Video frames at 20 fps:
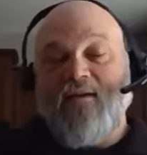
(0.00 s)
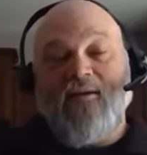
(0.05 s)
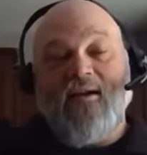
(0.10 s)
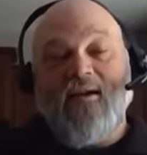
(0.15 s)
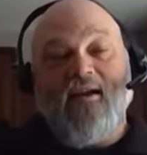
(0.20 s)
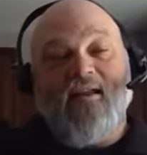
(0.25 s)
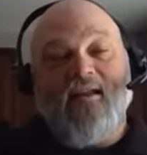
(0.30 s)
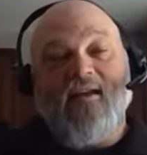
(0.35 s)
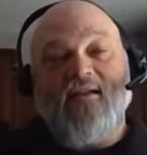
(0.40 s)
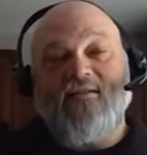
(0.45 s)

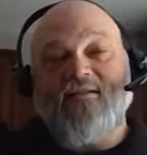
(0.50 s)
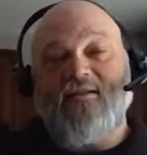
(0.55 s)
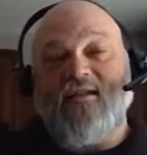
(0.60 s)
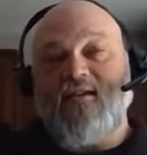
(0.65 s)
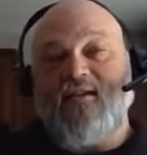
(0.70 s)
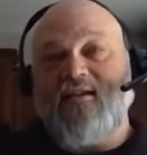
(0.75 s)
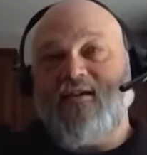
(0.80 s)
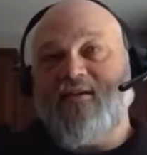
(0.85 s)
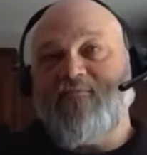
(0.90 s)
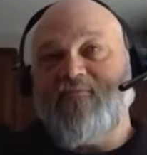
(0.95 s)
And I'll
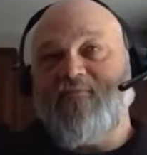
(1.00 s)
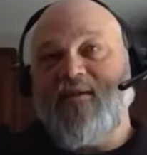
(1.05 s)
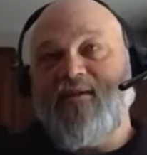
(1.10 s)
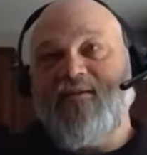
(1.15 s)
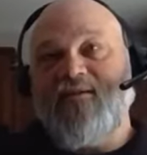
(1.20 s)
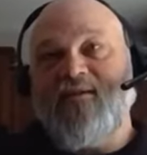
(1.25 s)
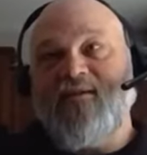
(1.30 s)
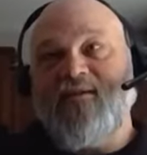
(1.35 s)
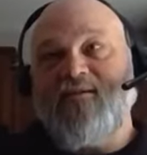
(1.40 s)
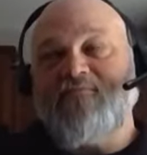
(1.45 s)
tell you, I
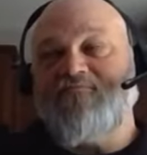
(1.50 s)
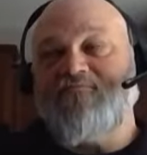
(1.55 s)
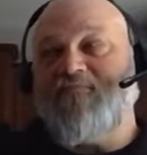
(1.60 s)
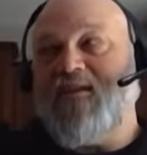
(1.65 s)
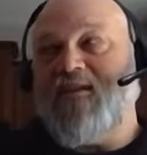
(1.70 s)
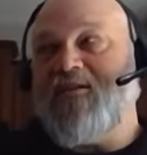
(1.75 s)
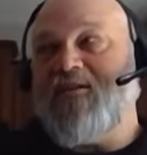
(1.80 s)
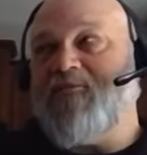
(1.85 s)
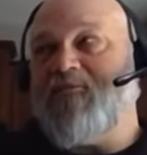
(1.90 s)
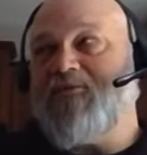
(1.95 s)
mean, uh,
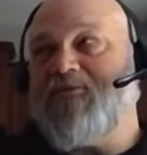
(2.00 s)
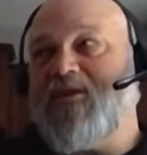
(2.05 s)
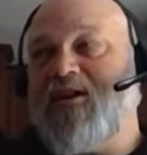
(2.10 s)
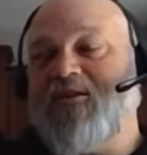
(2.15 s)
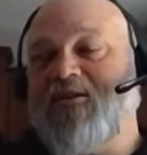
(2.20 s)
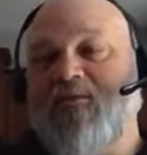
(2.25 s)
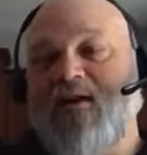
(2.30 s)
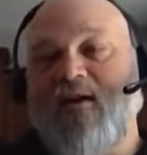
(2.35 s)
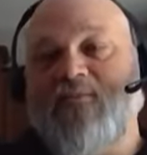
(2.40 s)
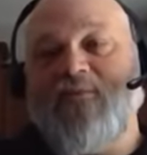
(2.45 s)
I know we're trying
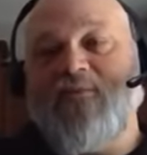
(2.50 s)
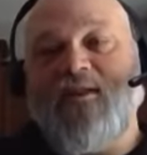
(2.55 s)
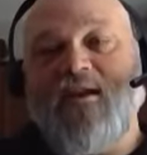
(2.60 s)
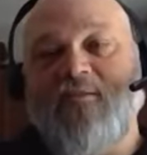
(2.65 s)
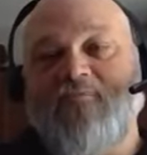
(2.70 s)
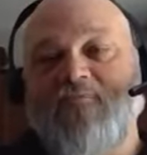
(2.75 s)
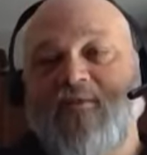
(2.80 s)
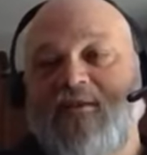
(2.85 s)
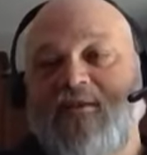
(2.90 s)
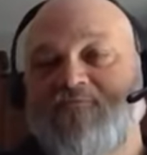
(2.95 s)
to wrap it
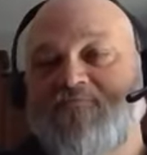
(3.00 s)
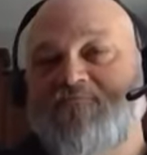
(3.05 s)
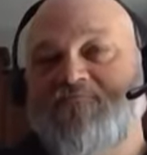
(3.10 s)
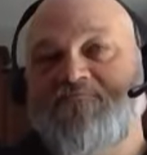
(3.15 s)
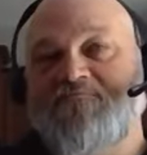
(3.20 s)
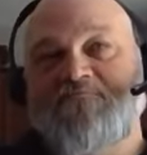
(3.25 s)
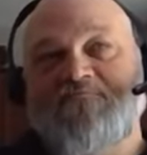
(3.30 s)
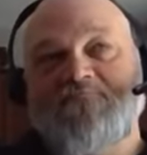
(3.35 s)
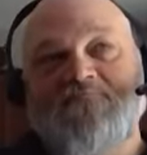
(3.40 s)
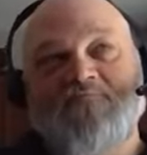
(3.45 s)
up, but
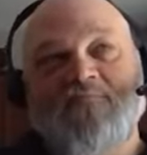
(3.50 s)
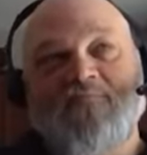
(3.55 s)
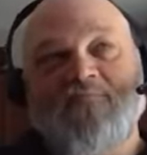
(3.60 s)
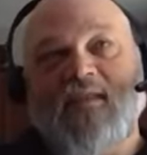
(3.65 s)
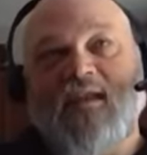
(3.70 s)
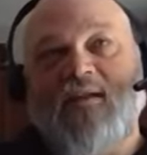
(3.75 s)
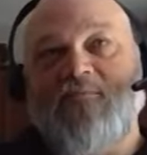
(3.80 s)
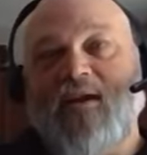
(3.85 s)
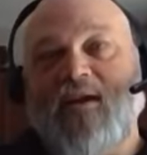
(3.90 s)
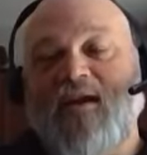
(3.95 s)
yeah.
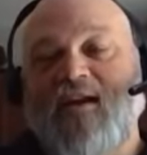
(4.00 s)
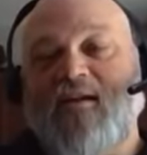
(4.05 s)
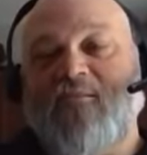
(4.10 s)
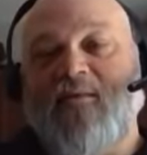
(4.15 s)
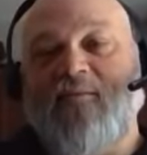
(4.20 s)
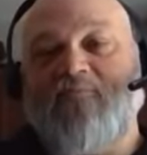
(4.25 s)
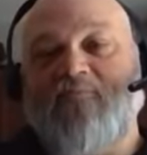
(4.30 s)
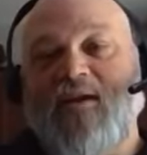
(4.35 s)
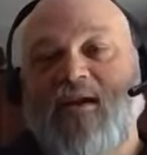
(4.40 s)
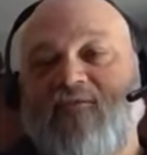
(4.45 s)
man, I'm
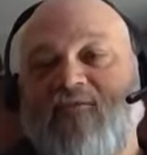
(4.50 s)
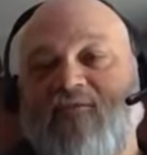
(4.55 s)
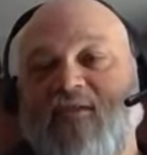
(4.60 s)
a big